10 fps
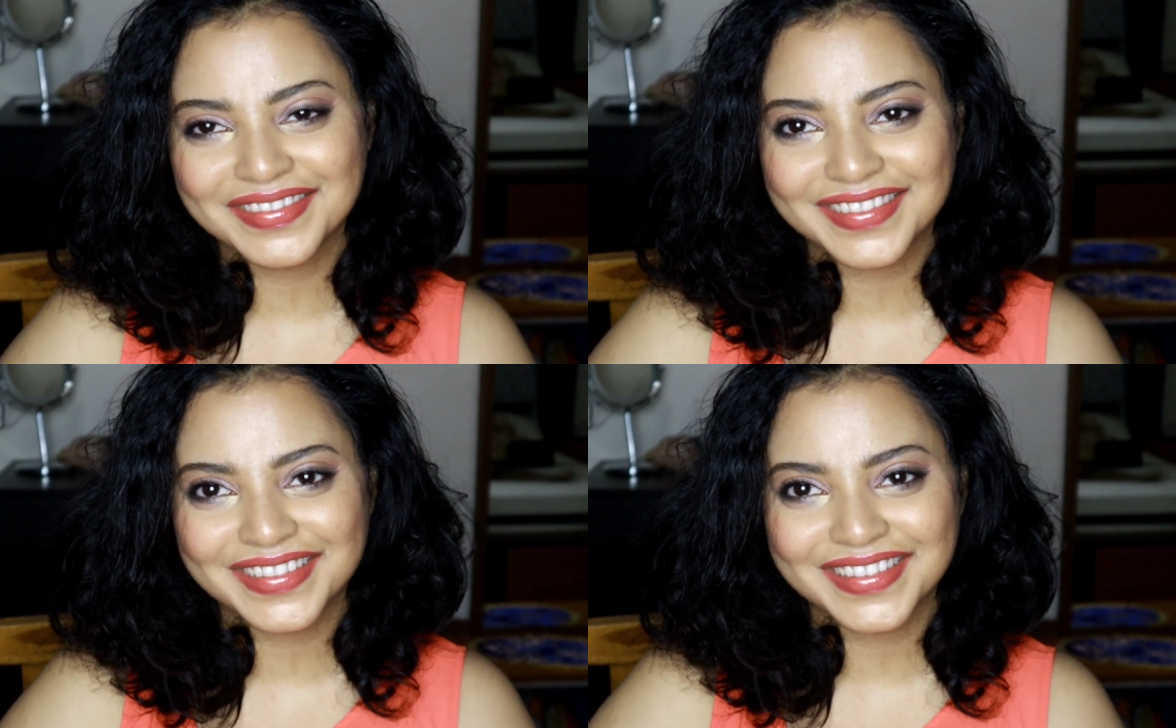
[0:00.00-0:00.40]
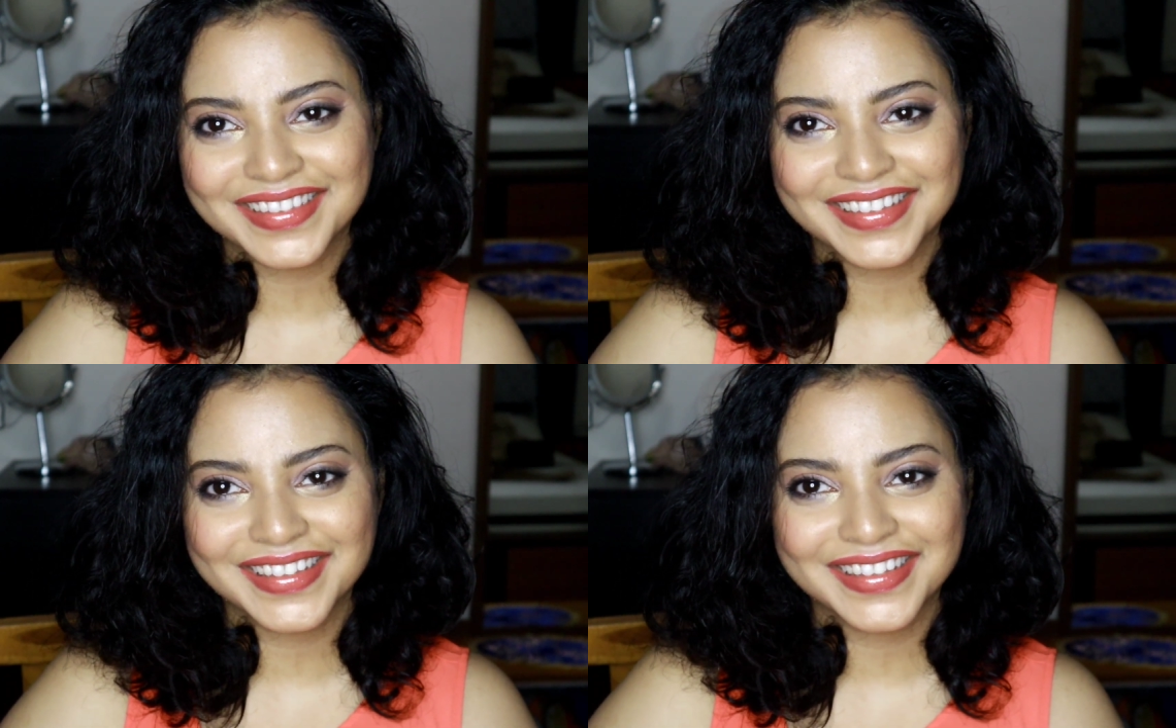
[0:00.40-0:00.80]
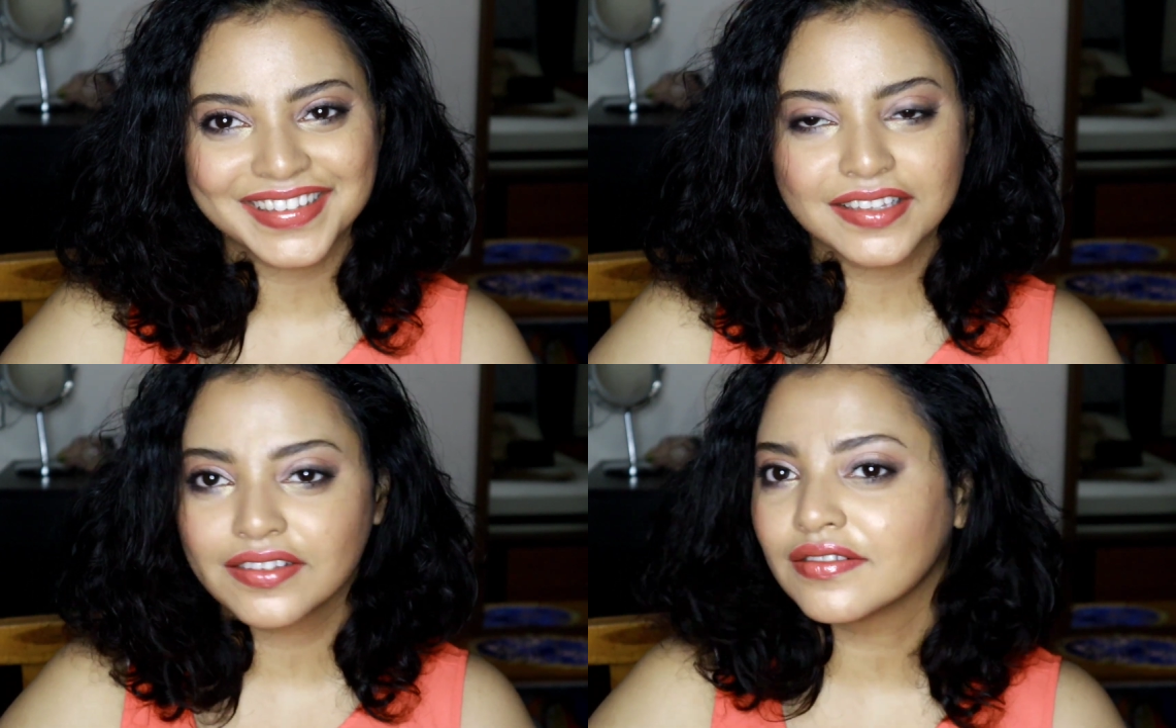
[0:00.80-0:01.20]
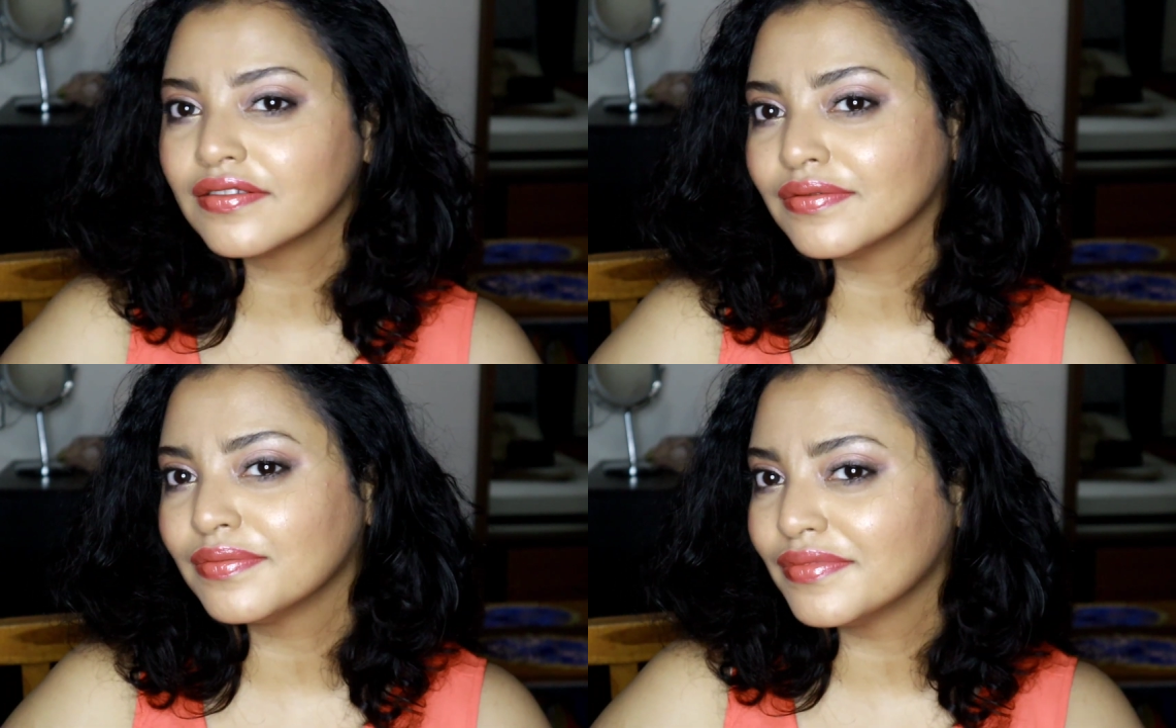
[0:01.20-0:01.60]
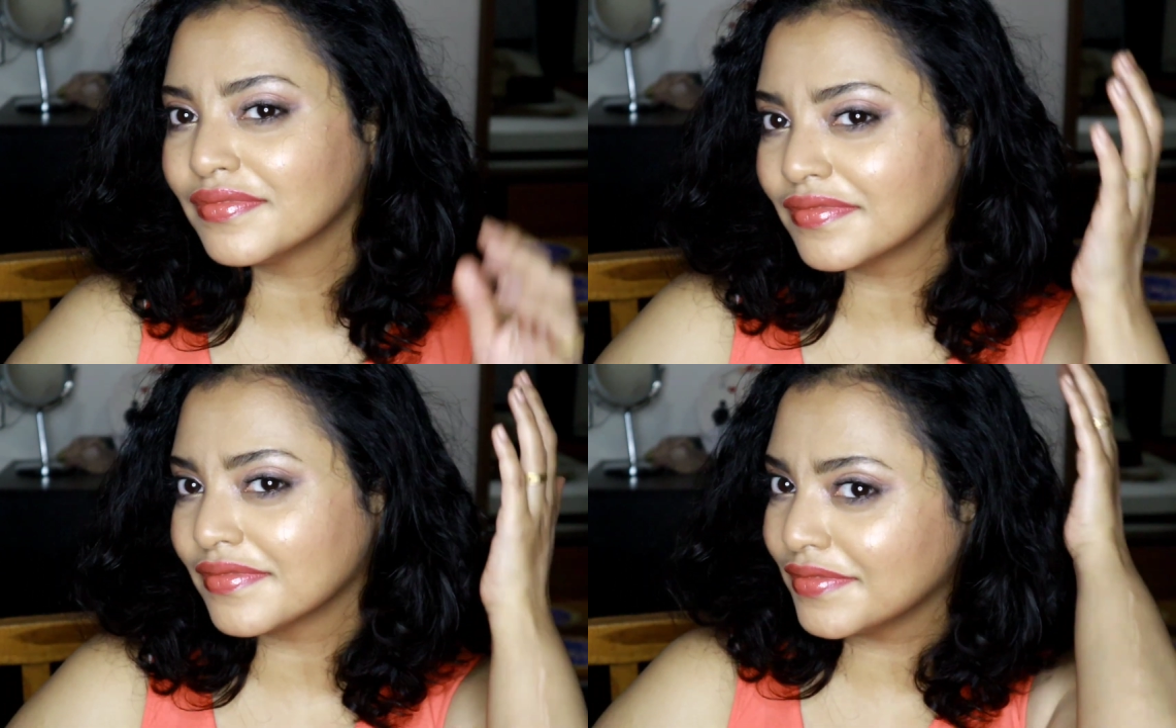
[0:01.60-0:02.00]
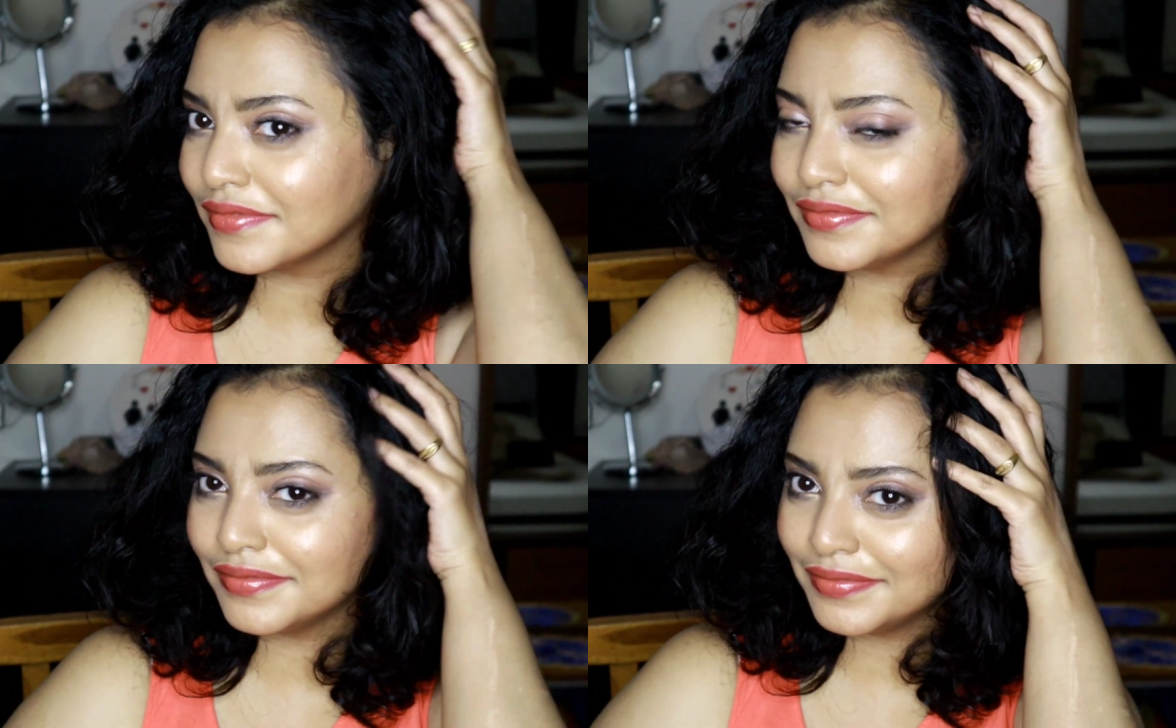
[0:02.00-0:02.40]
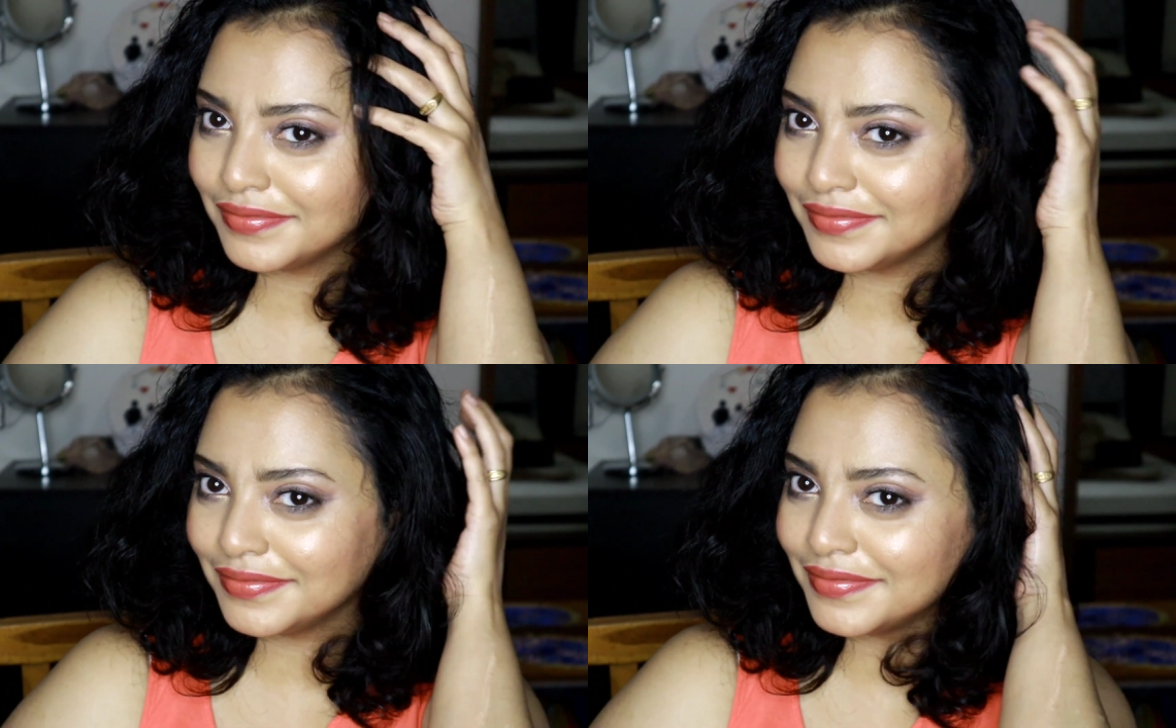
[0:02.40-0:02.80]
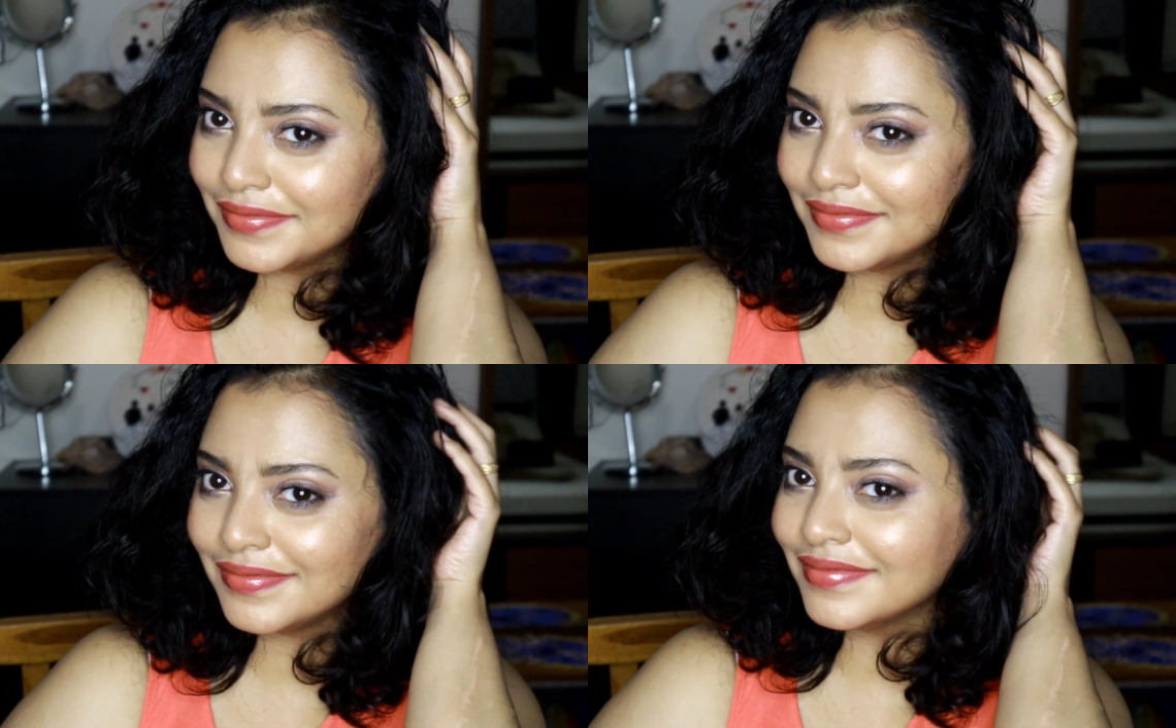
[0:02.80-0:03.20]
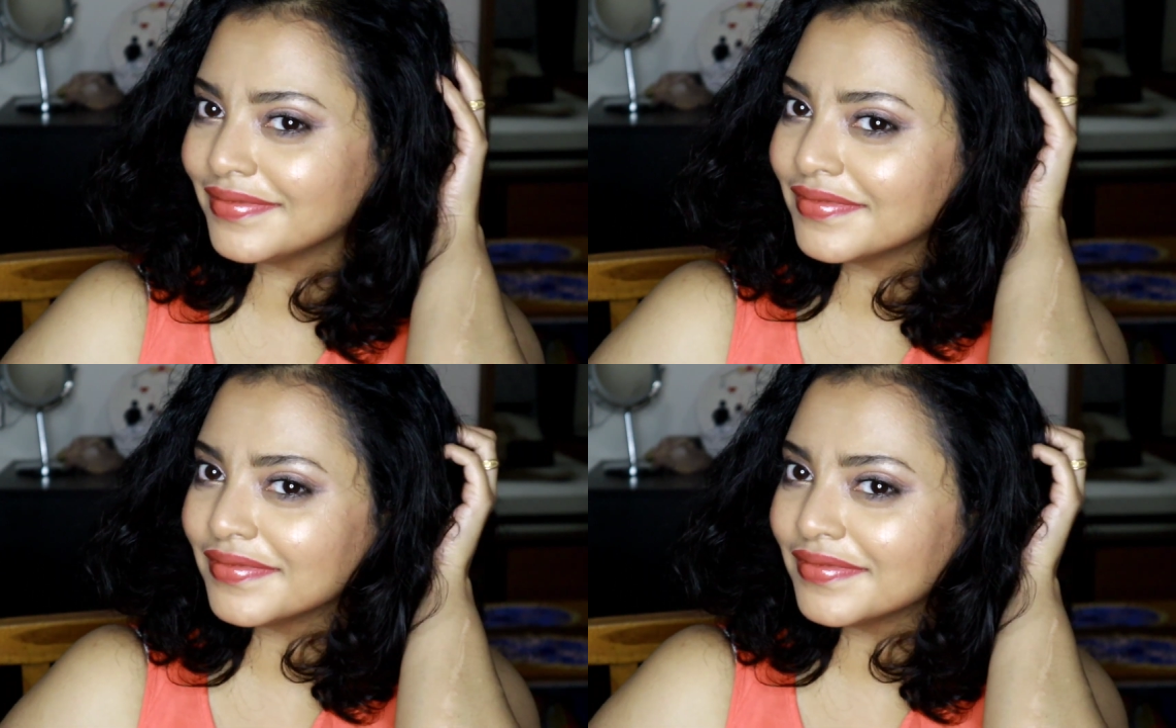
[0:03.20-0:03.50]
just let you see what the makeup looks like.